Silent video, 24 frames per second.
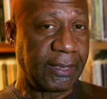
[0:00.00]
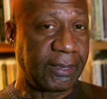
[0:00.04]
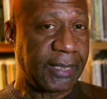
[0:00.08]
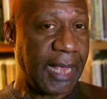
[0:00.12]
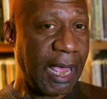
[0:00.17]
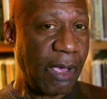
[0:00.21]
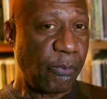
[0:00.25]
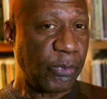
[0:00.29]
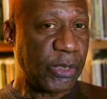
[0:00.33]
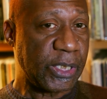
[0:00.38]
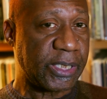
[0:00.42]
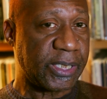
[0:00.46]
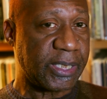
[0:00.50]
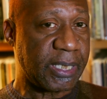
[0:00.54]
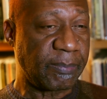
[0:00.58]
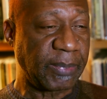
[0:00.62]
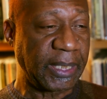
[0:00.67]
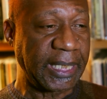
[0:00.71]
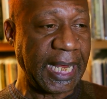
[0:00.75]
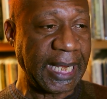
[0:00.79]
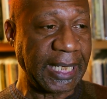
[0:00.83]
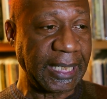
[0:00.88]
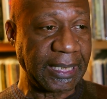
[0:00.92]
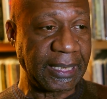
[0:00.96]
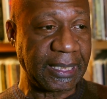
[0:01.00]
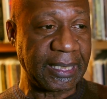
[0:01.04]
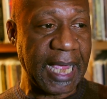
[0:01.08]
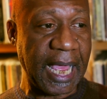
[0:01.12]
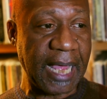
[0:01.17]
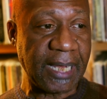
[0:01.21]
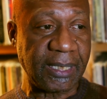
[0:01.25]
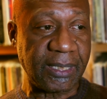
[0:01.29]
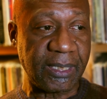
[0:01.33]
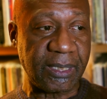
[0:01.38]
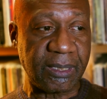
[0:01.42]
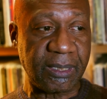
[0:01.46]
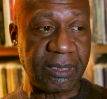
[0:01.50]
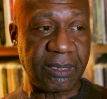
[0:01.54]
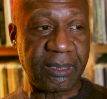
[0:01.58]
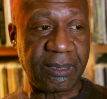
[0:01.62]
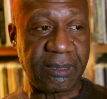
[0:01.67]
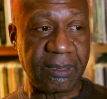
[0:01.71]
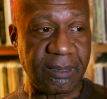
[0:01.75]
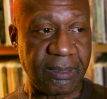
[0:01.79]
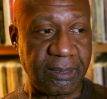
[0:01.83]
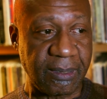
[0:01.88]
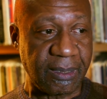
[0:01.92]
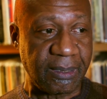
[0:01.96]
that was something that got
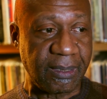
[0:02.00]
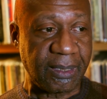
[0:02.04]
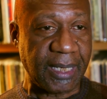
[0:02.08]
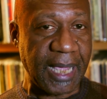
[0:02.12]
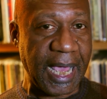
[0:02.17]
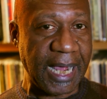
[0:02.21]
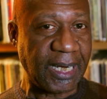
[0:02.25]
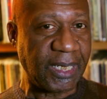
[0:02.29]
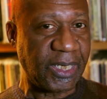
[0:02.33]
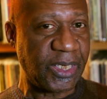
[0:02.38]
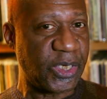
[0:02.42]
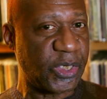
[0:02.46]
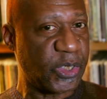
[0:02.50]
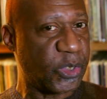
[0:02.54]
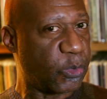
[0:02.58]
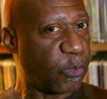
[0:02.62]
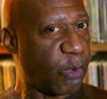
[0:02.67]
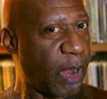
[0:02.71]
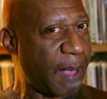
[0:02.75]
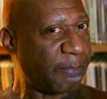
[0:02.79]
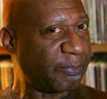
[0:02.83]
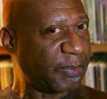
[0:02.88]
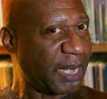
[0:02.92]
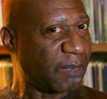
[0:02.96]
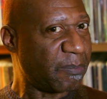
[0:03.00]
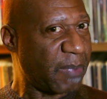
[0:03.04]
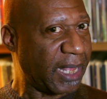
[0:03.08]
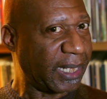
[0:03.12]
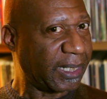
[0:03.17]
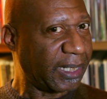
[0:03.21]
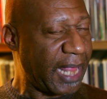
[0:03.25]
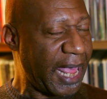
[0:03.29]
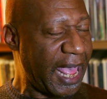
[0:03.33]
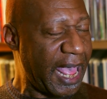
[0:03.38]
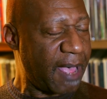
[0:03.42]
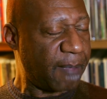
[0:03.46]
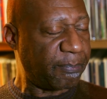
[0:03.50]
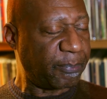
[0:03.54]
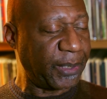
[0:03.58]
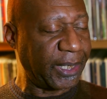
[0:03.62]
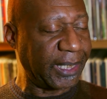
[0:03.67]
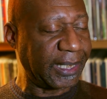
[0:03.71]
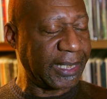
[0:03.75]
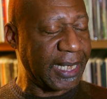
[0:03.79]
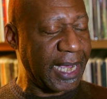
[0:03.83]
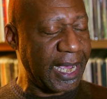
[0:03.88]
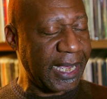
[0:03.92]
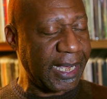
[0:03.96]
kind of just dropped in my lap.
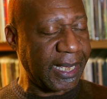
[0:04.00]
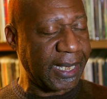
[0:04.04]
And